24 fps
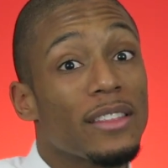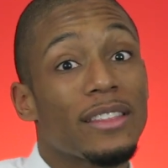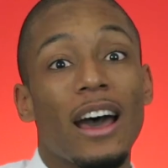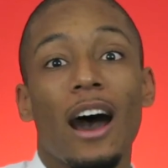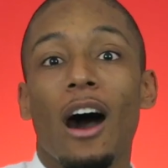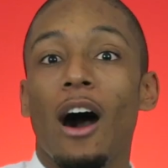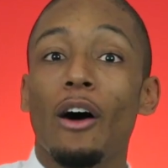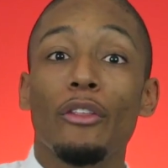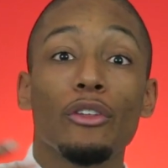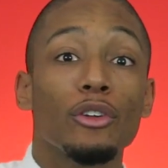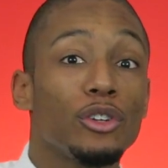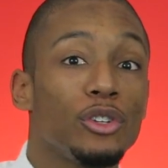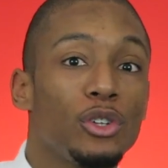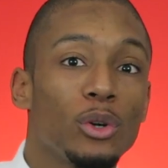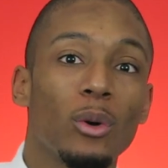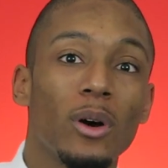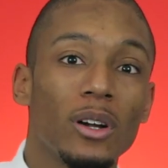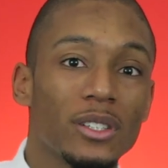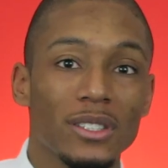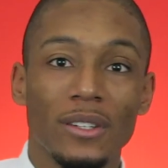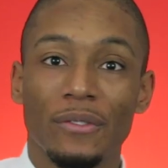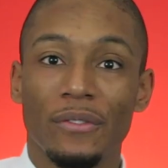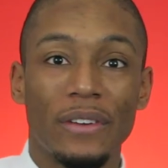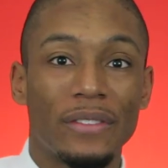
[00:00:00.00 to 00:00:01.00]
the other
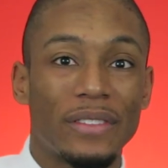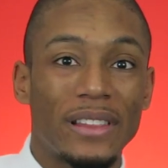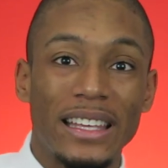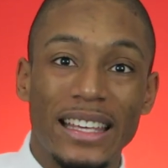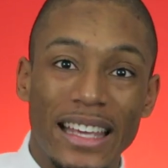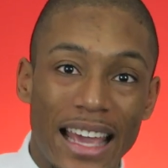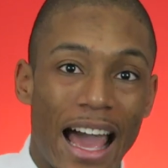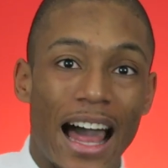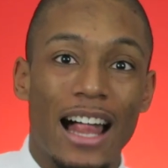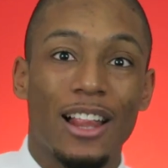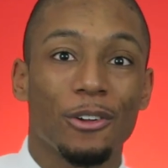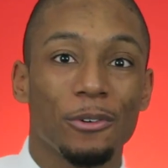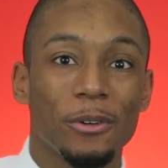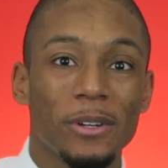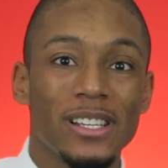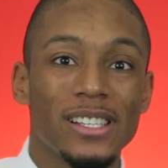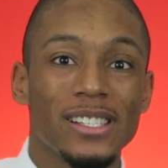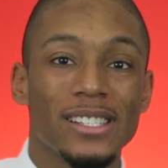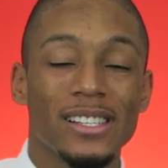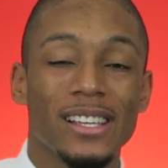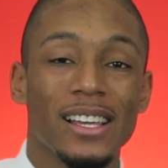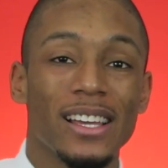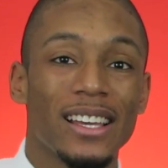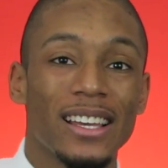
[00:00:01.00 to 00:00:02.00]
250
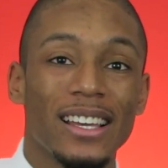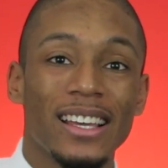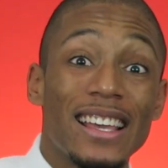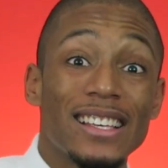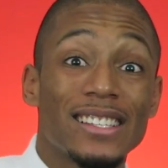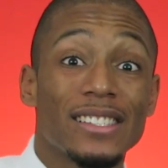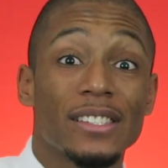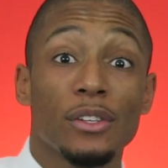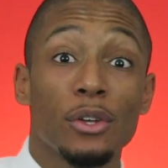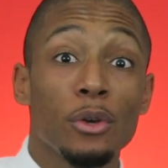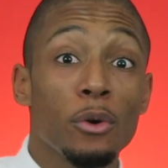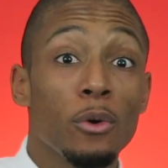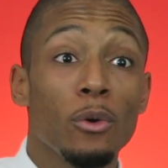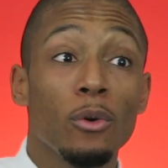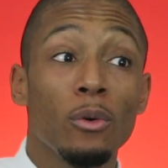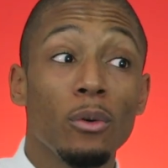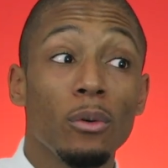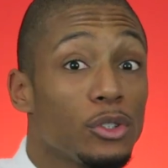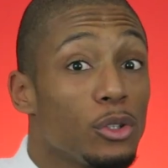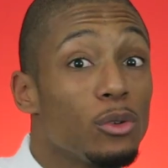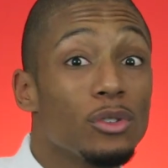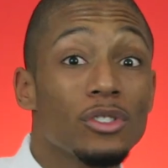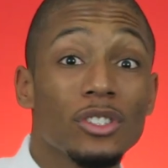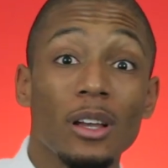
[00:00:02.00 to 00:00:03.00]
calories is to
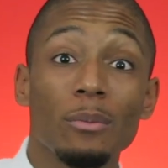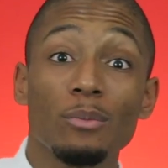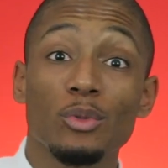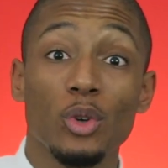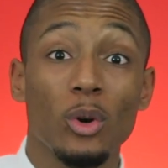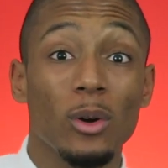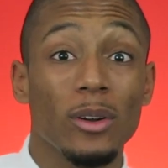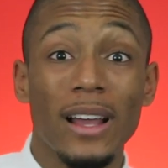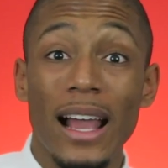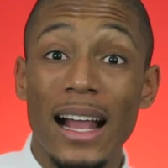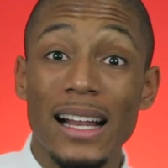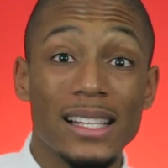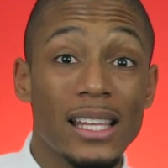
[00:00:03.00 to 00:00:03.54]
do some sort of